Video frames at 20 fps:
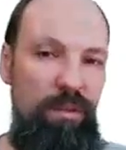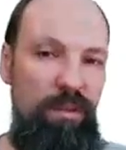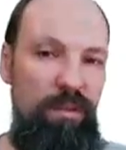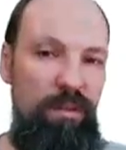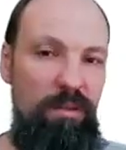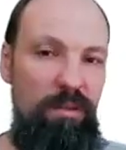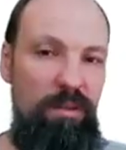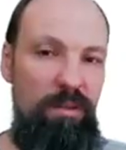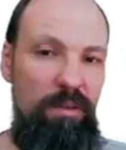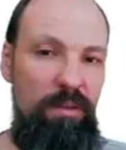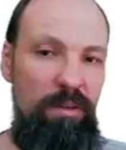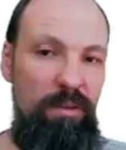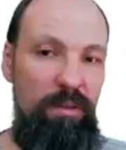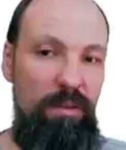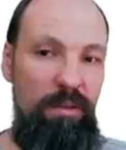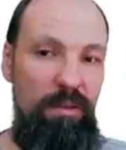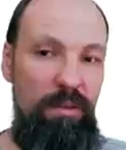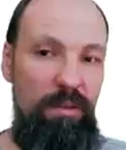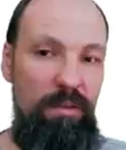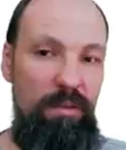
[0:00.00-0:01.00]
And
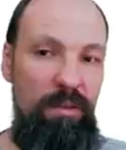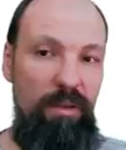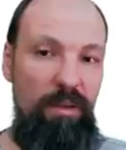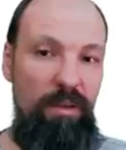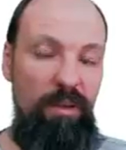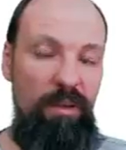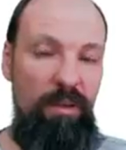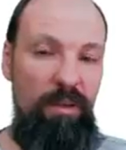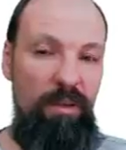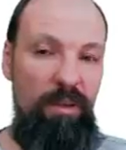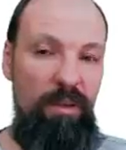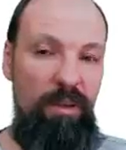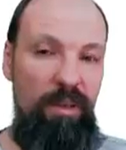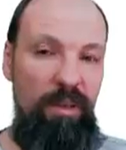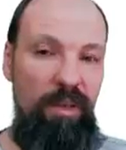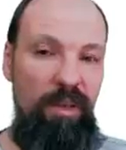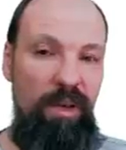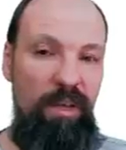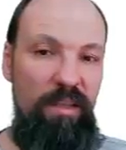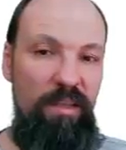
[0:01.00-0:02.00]
the
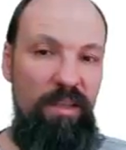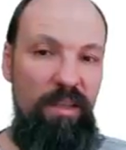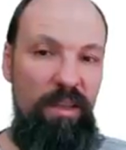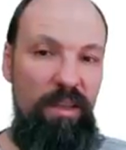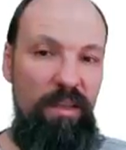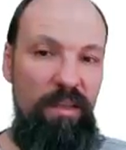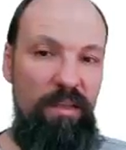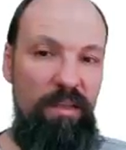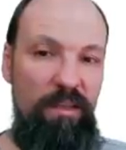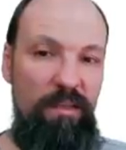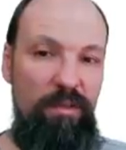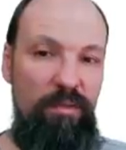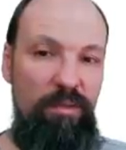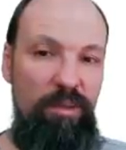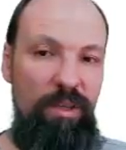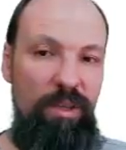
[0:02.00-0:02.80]
key idea is